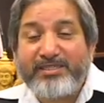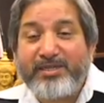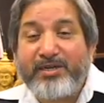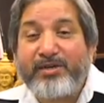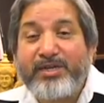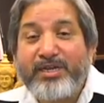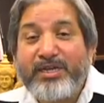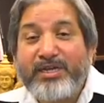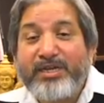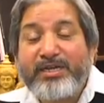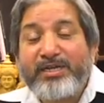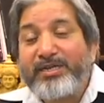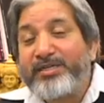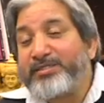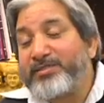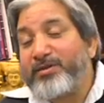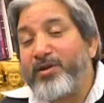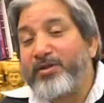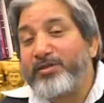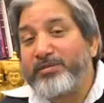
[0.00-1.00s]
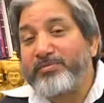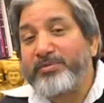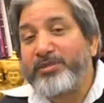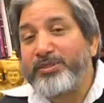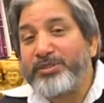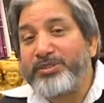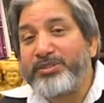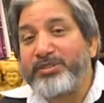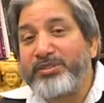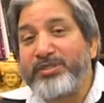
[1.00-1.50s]
So his
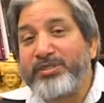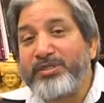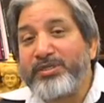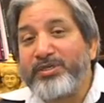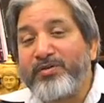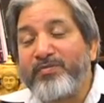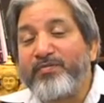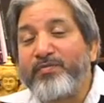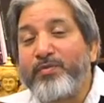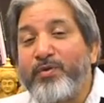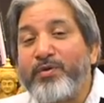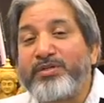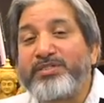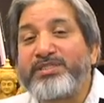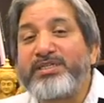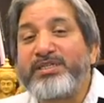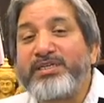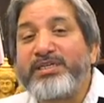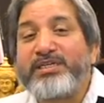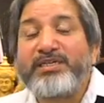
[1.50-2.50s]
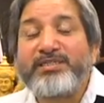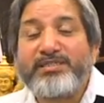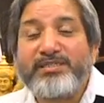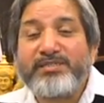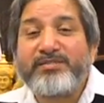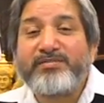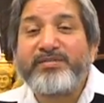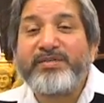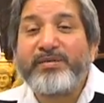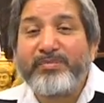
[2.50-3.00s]
contribution, of course, is
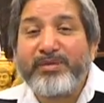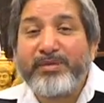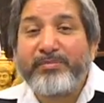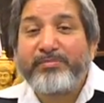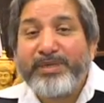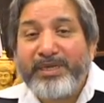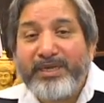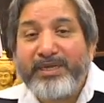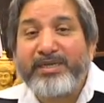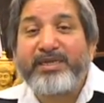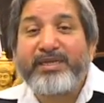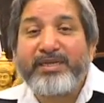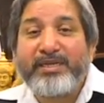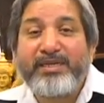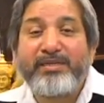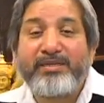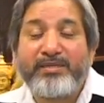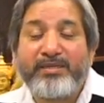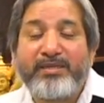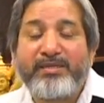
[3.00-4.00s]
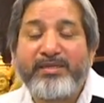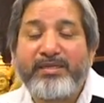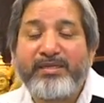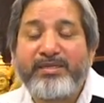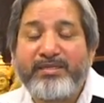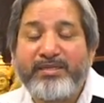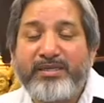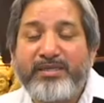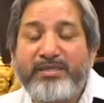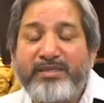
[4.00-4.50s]
extremely big
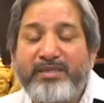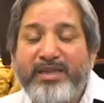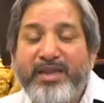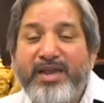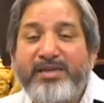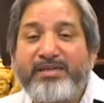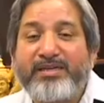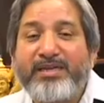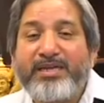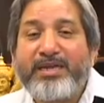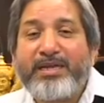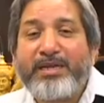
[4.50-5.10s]
in that.